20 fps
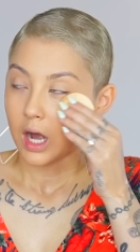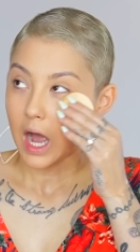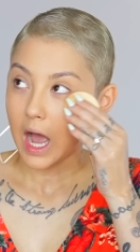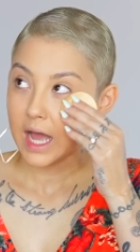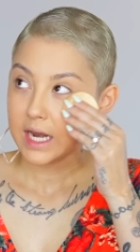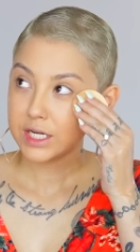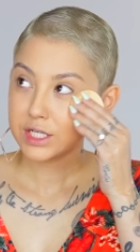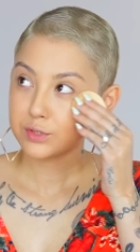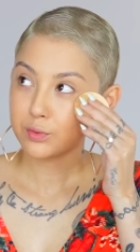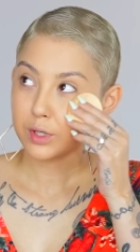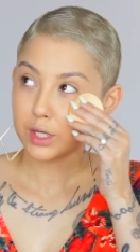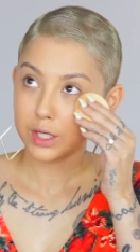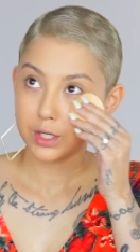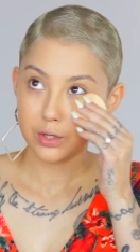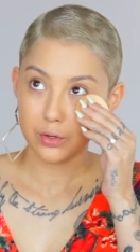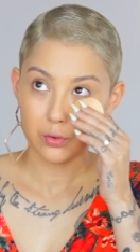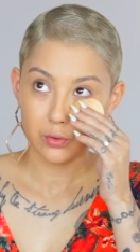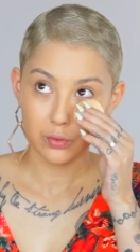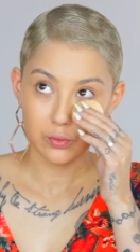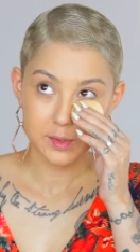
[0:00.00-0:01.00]
I just want to
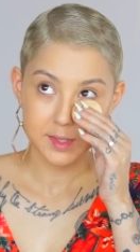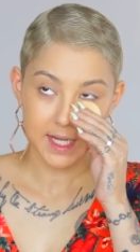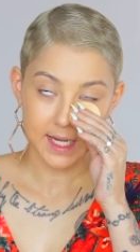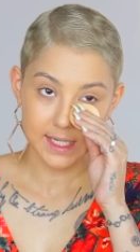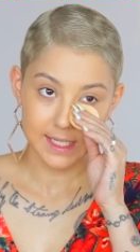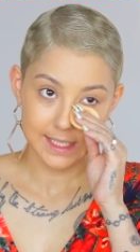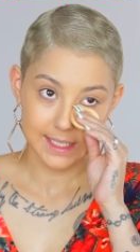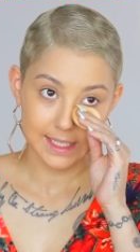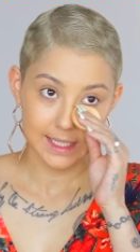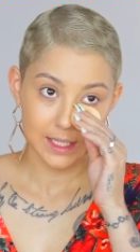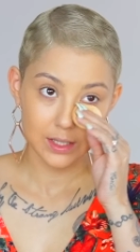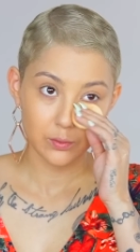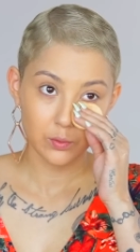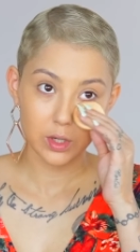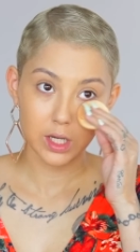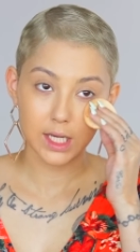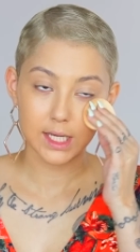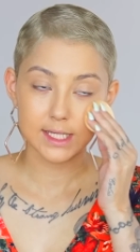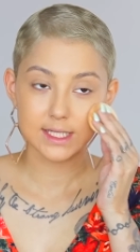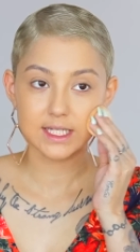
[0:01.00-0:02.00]
know whose idea it
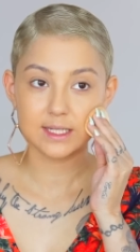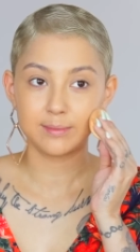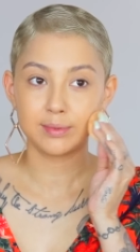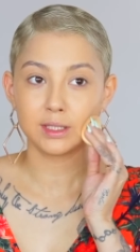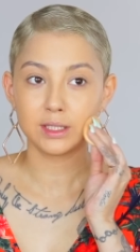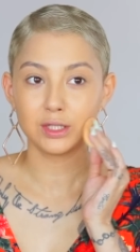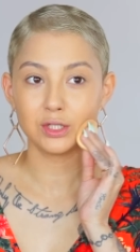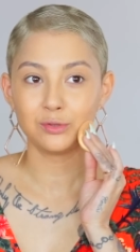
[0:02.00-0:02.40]
was to put